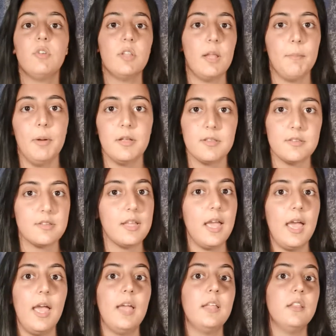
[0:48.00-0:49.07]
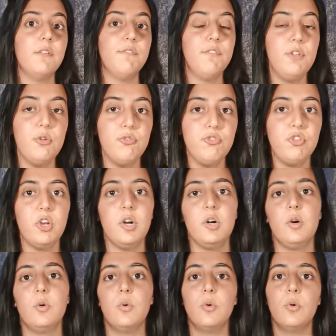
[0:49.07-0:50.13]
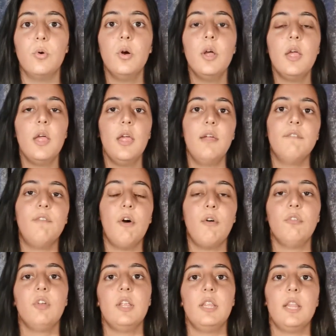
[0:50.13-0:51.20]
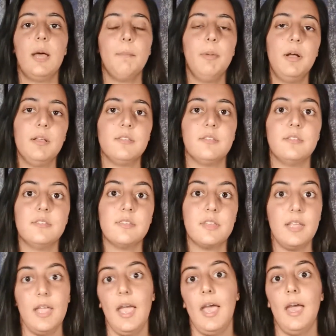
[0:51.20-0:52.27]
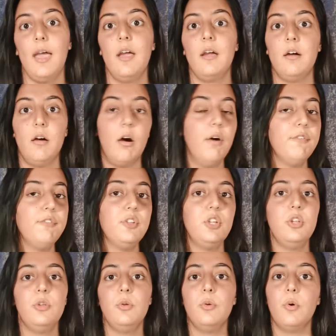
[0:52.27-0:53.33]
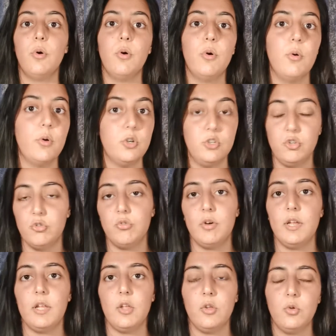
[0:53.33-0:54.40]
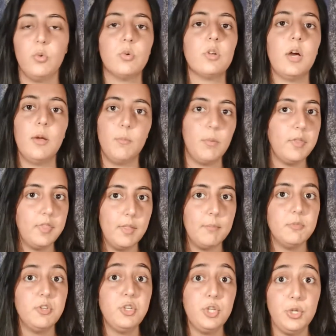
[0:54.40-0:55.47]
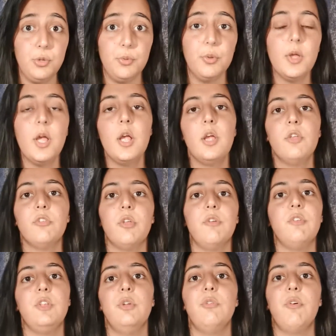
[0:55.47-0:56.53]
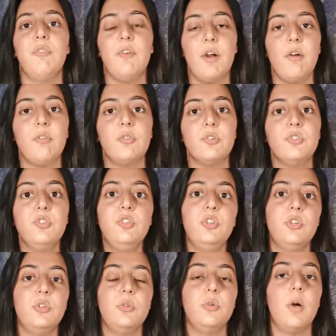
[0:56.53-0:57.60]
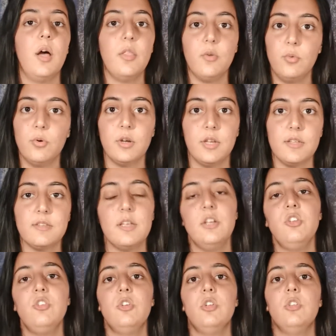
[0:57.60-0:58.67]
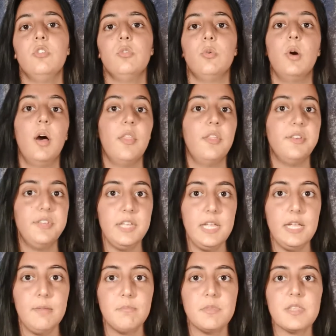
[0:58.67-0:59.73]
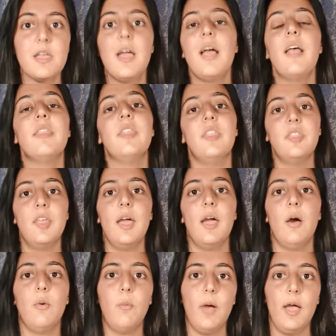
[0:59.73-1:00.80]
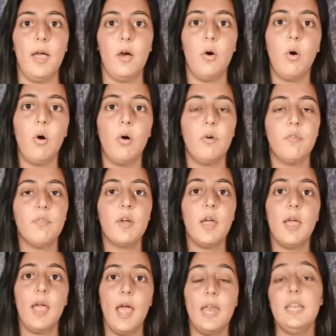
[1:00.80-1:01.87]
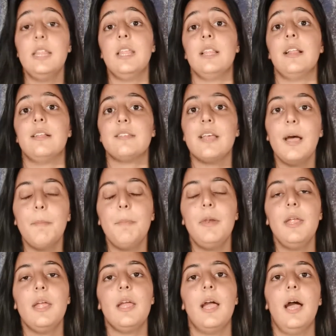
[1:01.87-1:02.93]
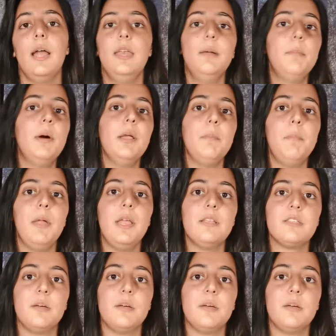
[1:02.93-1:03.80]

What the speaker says: in that person's care in the future, or involved in that person's care after you or during your time with them too. So if you do referrals to other organisations or other teams, then they're aware of anything that's happening, and it might be